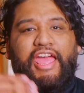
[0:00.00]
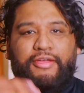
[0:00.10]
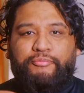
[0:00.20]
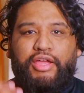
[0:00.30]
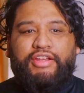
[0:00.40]

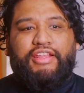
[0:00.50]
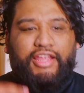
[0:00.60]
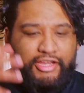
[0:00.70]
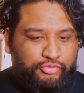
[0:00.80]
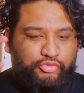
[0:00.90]
money.
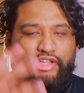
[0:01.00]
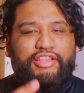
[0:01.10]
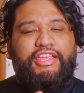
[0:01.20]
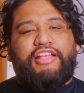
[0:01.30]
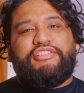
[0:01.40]
Like,
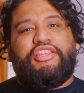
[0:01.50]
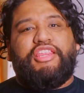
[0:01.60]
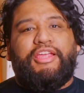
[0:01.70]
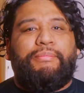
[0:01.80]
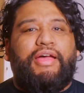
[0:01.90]
really actually
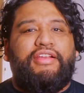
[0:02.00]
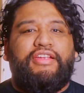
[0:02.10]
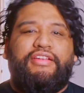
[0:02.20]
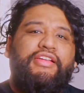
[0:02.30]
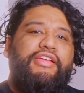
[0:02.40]
think about
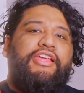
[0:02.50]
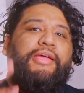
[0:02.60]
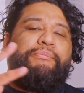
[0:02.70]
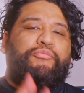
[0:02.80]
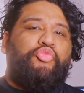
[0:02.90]
it
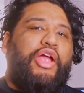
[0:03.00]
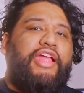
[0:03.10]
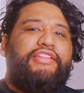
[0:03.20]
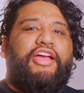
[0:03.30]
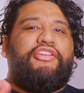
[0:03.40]
and
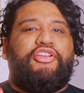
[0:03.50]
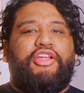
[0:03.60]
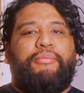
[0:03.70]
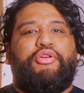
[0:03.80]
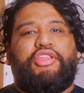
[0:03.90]
write down a
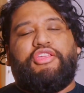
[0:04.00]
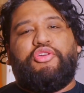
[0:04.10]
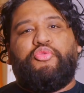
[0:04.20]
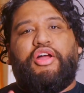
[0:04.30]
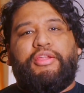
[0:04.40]
number that
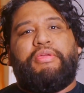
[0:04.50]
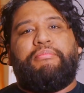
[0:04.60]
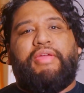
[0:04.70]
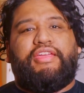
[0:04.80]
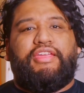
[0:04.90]
you want to be
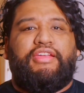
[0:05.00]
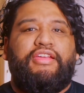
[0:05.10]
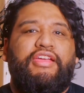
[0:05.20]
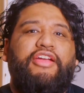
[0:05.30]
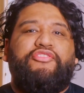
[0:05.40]
making.
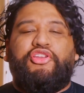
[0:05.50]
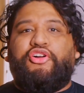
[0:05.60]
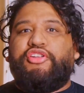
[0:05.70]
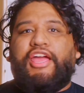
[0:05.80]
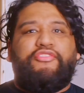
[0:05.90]
If you
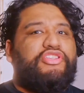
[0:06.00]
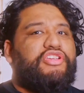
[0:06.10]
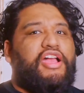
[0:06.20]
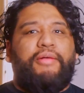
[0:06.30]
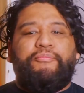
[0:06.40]
don't have a
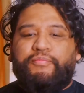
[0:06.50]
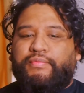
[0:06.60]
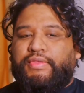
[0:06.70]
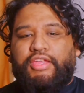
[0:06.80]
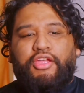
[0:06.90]
job,
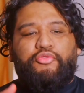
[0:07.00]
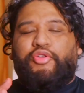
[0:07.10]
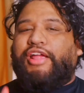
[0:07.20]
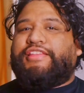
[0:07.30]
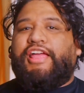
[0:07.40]

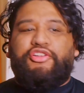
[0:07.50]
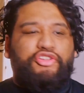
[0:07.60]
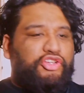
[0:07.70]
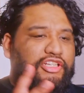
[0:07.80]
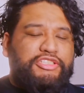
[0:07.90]
write down
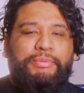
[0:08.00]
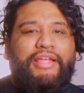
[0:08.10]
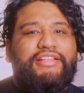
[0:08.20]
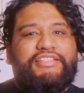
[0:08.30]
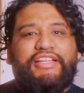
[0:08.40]
your
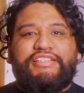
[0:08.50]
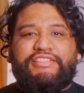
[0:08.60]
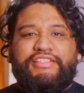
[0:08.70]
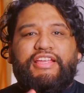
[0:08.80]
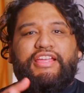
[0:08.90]

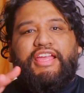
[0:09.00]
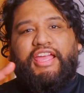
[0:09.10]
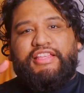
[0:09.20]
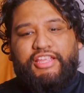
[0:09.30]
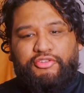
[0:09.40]
expenses
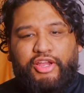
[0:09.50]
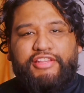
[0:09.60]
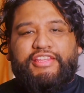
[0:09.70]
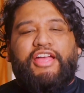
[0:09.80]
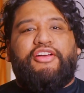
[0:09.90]
and then
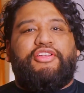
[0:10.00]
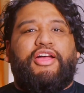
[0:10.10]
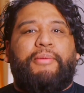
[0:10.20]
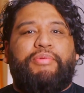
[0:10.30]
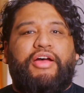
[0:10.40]
write down
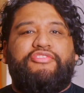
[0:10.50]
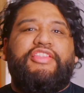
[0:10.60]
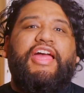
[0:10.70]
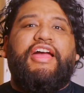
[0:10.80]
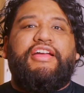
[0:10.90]
above
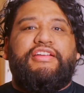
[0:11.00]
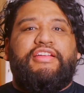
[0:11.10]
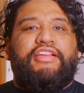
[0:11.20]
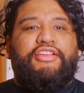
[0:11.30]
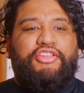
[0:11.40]
that,
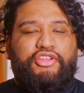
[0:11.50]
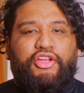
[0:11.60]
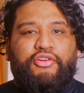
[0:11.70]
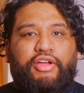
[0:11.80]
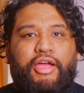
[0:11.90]

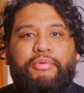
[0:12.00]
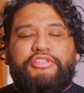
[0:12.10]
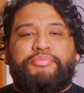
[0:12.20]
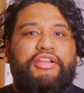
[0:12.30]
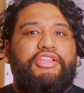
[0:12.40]
how
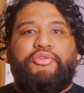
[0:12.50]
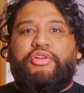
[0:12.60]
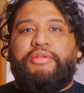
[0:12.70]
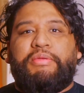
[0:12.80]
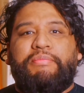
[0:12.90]
much money you
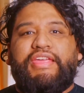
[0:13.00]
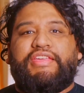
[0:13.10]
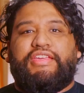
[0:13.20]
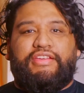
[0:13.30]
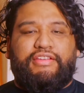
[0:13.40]
want to be
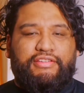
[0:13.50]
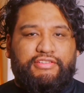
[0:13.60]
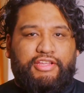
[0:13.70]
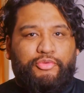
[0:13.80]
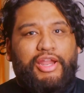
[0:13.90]
making.
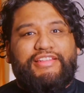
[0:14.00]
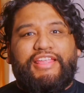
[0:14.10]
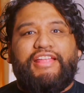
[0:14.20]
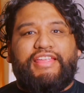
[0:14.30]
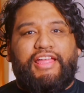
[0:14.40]
Now write
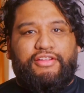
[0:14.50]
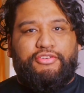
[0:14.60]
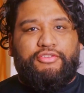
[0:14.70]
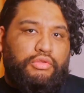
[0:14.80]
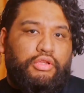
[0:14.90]
that
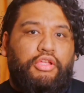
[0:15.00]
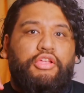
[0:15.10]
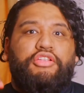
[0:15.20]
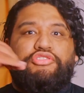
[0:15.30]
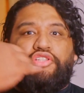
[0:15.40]
down.
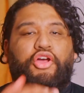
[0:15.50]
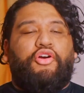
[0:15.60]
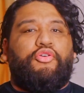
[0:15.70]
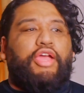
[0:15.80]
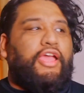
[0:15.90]

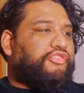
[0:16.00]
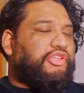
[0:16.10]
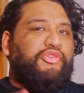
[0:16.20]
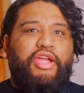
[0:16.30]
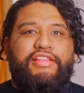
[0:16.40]
So after
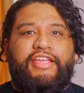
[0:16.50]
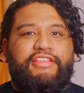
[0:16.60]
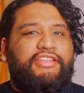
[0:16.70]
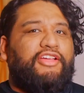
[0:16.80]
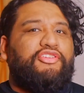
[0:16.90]
you write
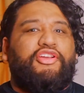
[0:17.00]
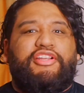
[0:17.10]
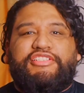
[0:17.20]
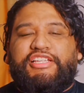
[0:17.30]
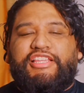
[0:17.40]
that down, you're going
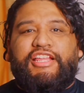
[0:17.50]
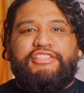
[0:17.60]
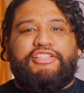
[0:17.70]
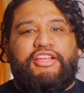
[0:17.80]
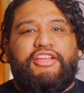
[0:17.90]
to see that
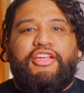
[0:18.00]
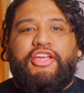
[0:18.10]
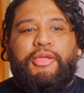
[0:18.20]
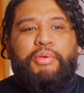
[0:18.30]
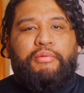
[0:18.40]
it's
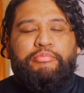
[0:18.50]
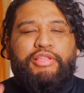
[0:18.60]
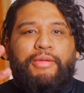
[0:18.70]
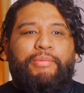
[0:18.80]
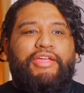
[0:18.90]

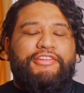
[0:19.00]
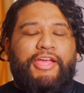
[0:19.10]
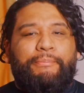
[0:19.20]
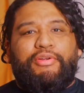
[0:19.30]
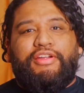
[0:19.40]
probably a big
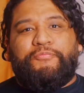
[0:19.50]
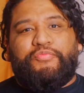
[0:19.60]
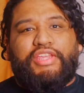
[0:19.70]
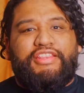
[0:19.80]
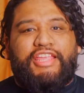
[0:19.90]
number,
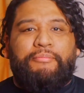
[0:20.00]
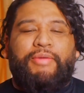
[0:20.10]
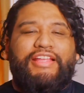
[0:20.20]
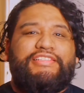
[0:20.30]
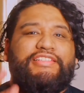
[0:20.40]
and that
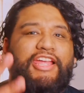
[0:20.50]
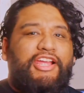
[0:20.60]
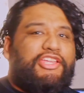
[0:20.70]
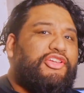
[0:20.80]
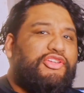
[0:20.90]
might scare
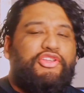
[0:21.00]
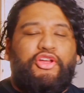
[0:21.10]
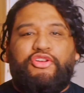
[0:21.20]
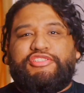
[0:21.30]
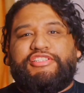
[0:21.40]
you.
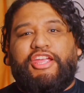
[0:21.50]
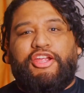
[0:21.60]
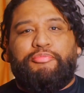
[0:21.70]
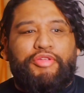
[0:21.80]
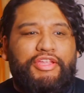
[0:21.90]
It
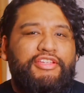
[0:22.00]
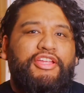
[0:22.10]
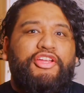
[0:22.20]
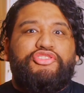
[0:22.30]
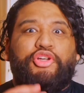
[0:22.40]
scared me.
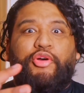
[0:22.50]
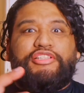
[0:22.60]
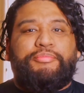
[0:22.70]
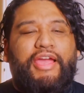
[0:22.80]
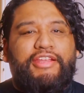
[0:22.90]
So
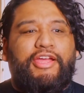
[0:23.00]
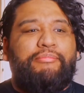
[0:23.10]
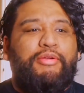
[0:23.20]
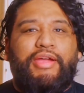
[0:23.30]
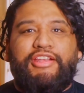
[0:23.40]
what's my
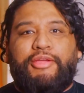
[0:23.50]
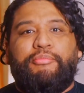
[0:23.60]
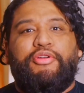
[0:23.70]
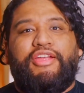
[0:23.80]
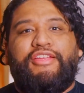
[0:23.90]
number? My
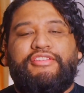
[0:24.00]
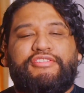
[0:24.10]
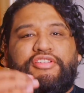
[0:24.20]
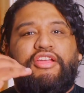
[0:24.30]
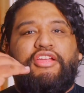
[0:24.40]
number is